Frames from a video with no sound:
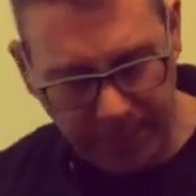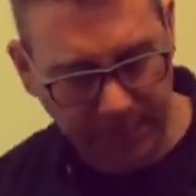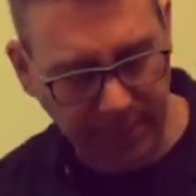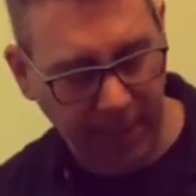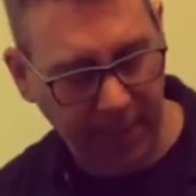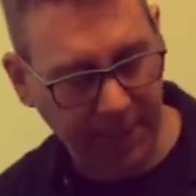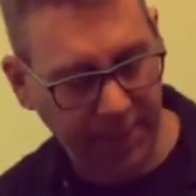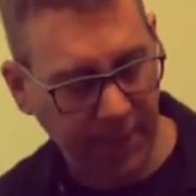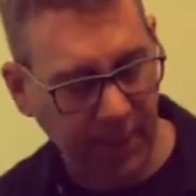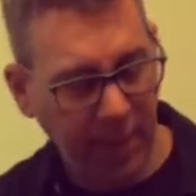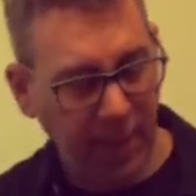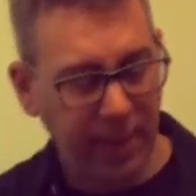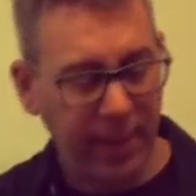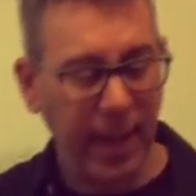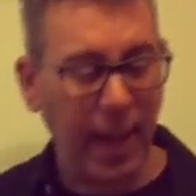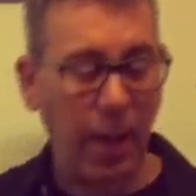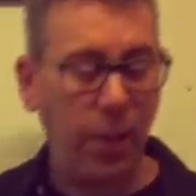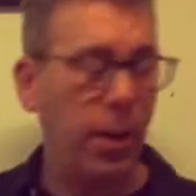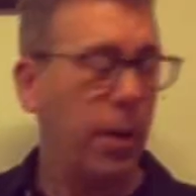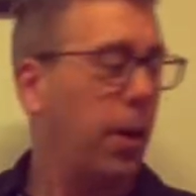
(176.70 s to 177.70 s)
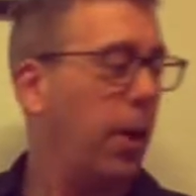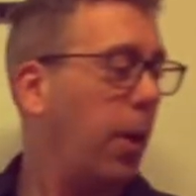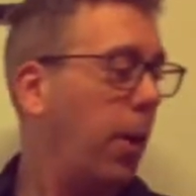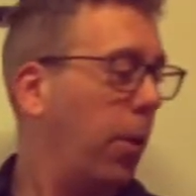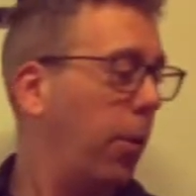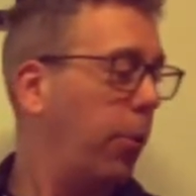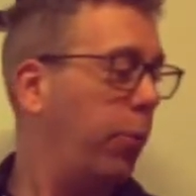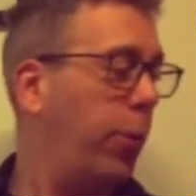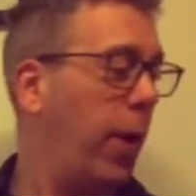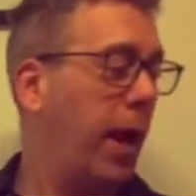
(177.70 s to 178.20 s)
nice. Now,
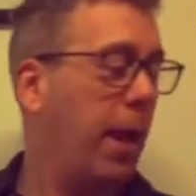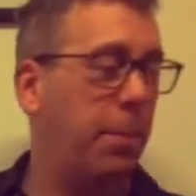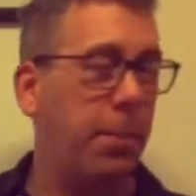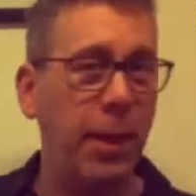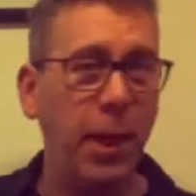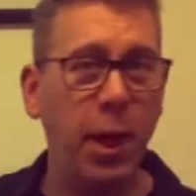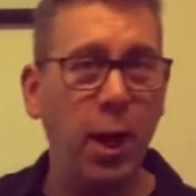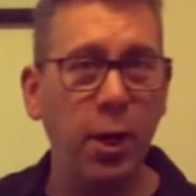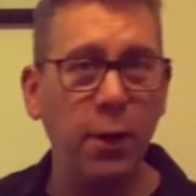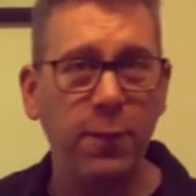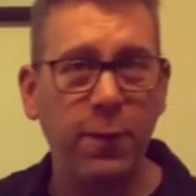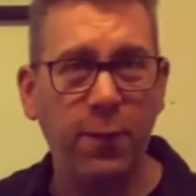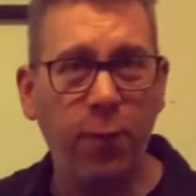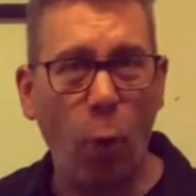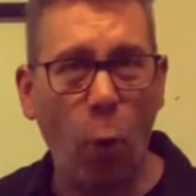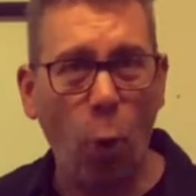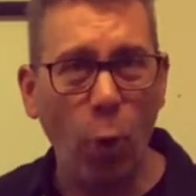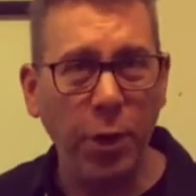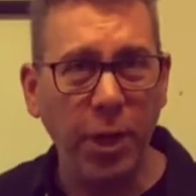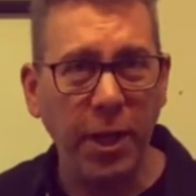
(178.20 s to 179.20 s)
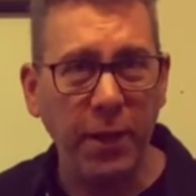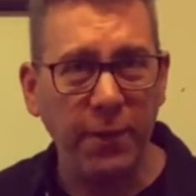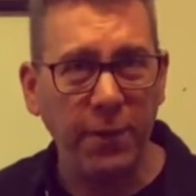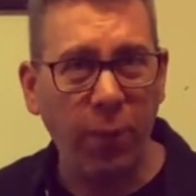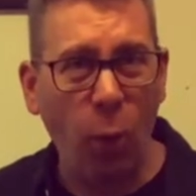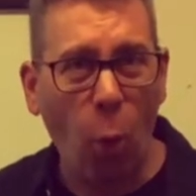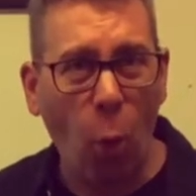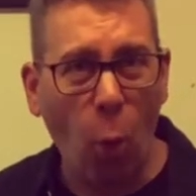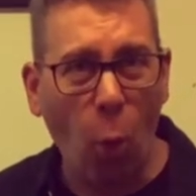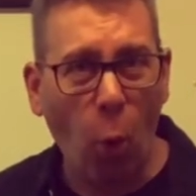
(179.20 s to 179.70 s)
Rapier
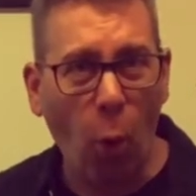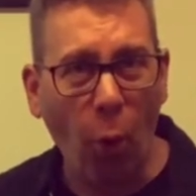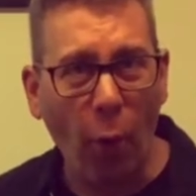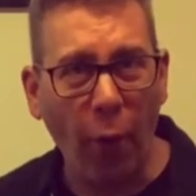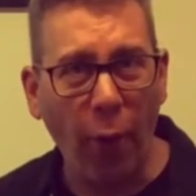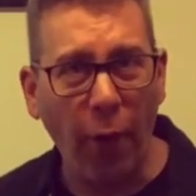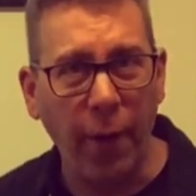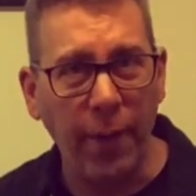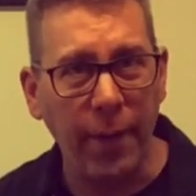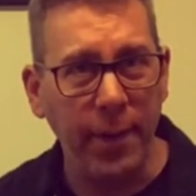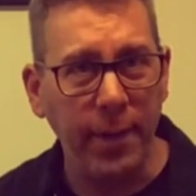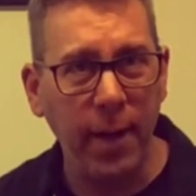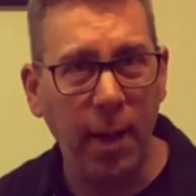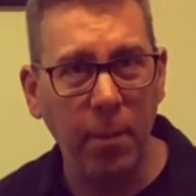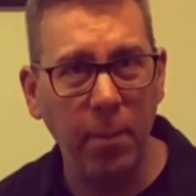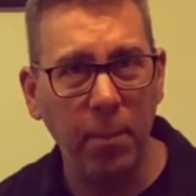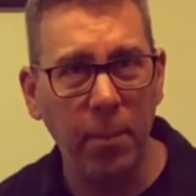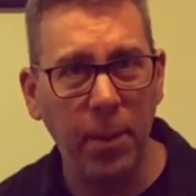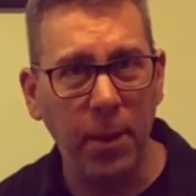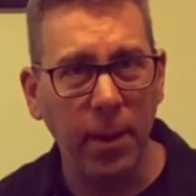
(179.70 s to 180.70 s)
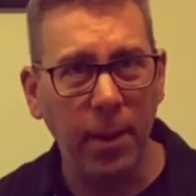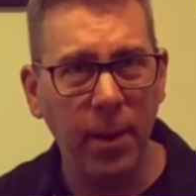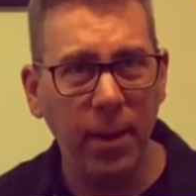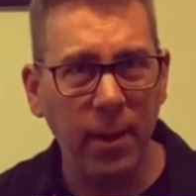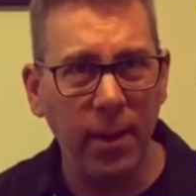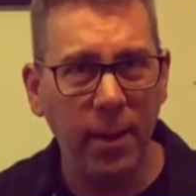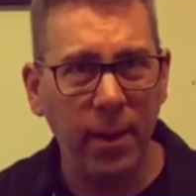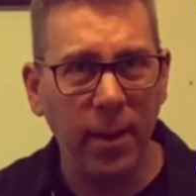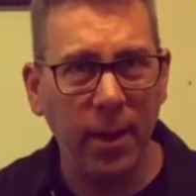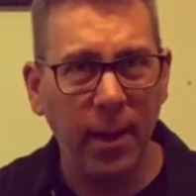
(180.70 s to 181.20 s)
44, the number